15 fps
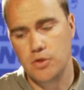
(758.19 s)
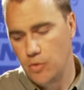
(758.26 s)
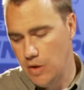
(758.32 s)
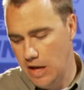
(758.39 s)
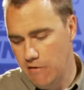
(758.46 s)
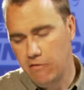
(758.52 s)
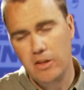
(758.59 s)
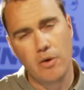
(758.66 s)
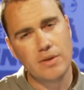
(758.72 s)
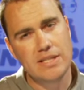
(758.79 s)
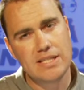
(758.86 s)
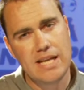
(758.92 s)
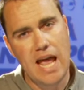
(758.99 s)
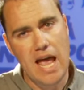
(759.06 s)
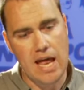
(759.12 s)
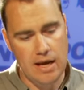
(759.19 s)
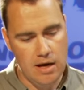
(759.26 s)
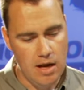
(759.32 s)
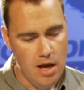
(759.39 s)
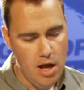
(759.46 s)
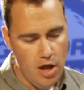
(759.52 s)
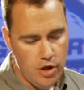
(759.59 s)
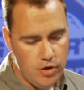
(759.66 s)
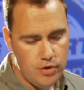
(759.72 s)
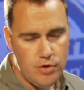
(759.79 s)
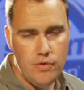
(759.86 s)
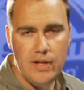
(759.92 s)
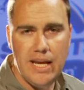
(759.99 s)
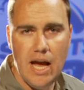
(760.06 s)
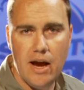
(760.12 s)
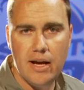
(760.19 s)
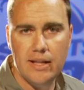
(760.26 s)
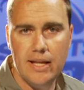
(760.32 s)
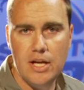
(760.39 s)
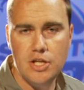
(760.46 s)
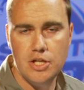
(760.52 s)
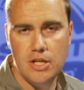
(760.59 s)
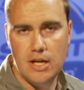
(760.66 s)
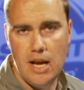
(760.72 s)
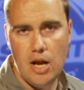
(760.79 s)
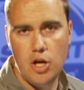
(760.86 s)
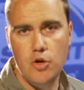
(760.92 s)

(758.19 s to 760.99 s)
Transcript: So even though it's 10, you do the calculation